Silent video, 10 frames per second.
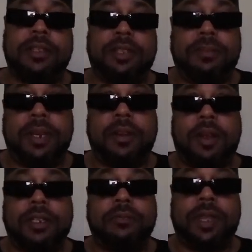because he'd been
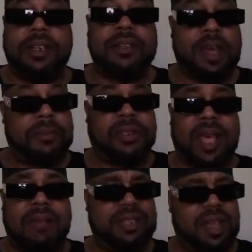incarcerated a couple of
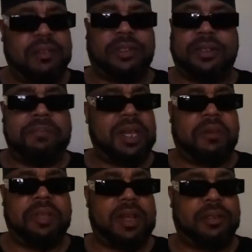times, youngster, big
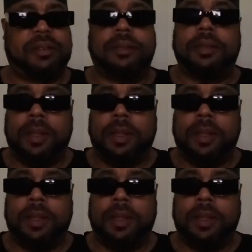old youngster.